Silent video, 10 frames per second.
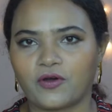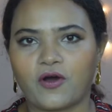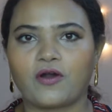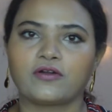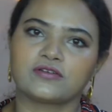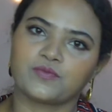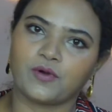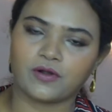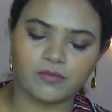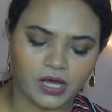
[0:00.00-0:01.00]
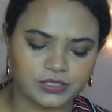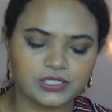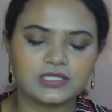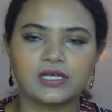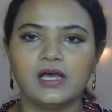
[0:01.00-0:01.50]
contours, powder
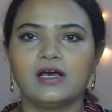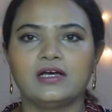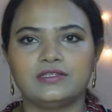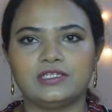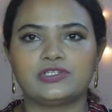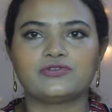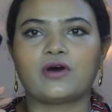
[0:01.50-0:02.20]
blushes, these two